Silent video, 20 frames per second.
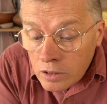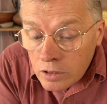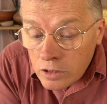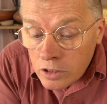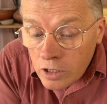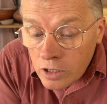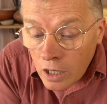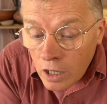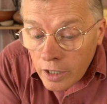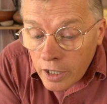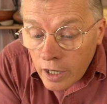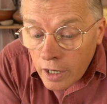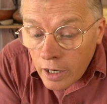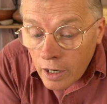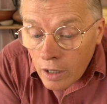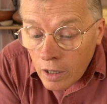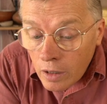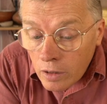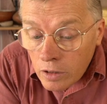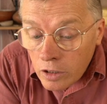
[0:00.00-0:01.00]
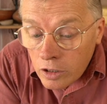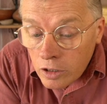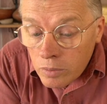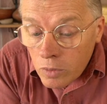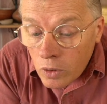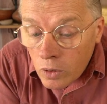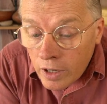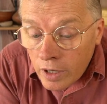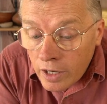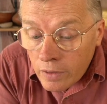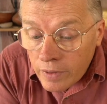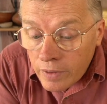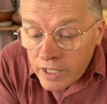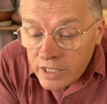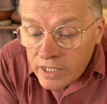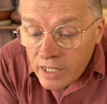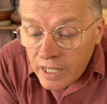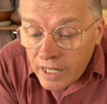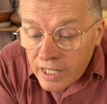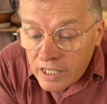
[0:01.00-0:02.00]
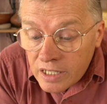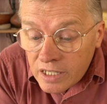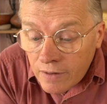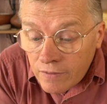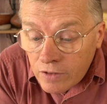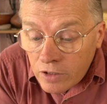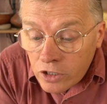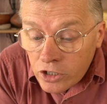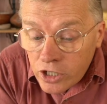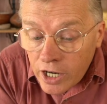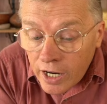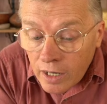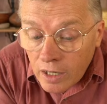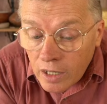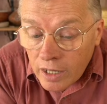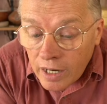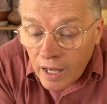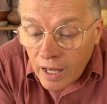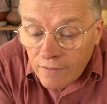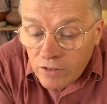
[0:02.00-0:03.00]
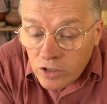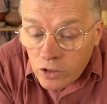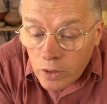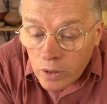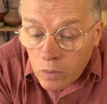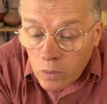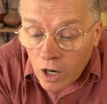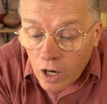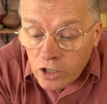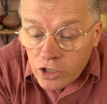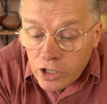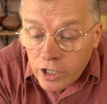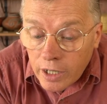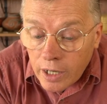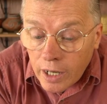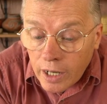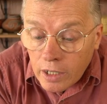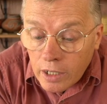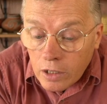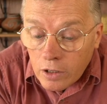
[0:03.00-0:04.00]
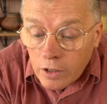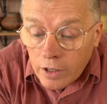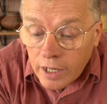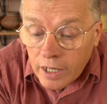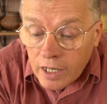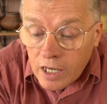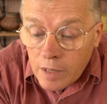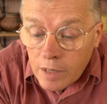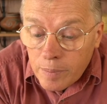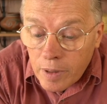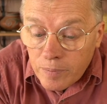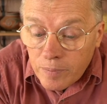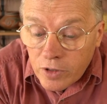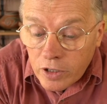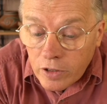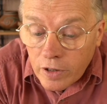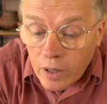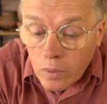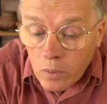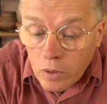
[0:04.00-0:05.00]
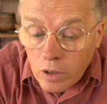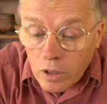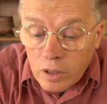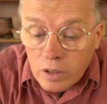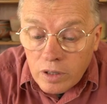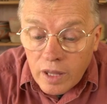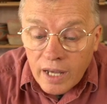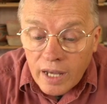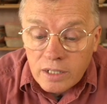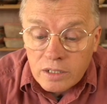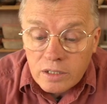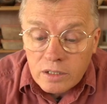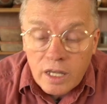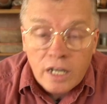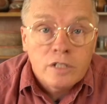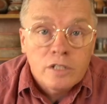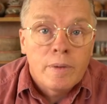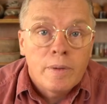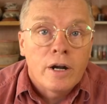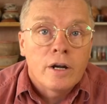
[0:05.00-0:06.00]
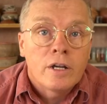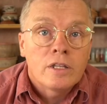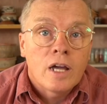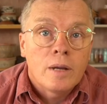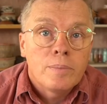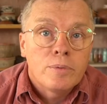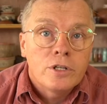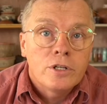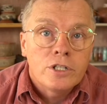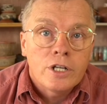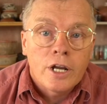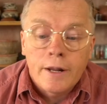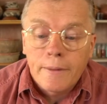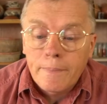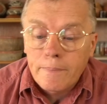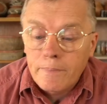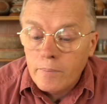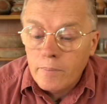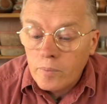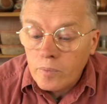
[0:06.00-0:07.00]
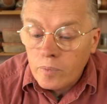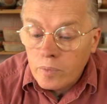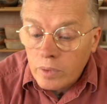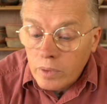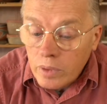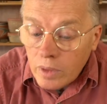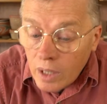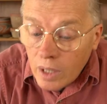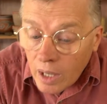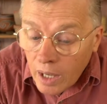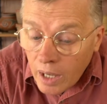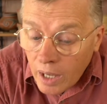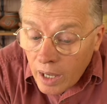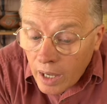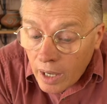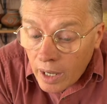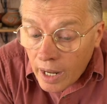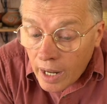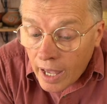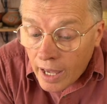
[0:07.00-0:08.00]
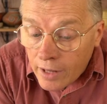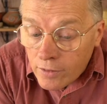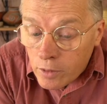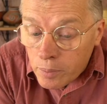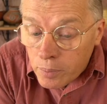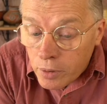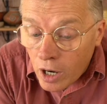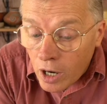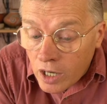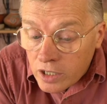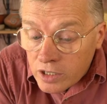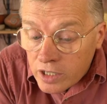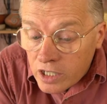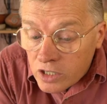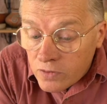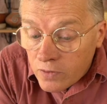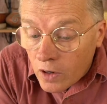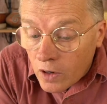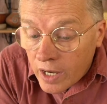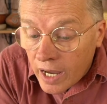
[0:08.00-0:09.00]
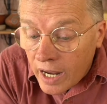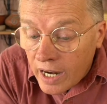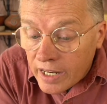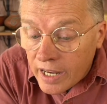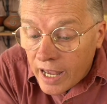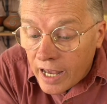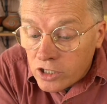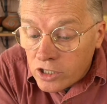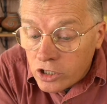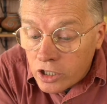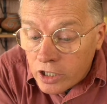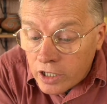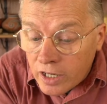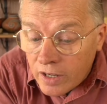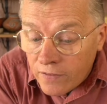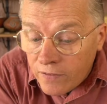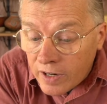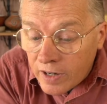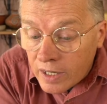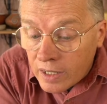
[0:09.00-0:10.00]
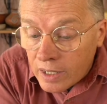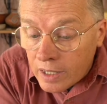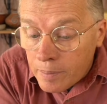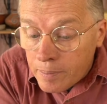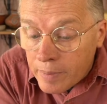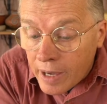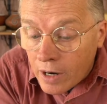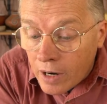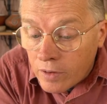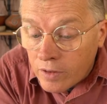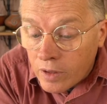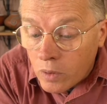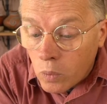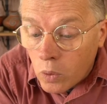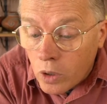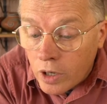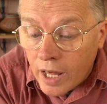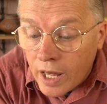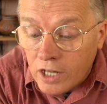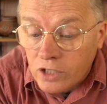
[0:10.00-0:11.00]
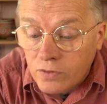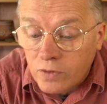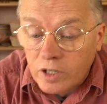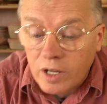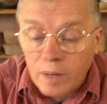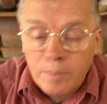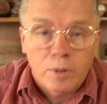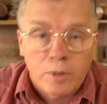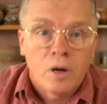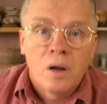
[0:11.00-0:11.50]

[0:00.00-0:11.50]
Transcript: Saunier, good morning. Recently discovered the channel and have enjoyed watching and learning. Keep up the great work. Thanks. Thanks, Meredith. I appreciate it. And Andrew Prost, is volcanic ash significantly better than wood ash for temper?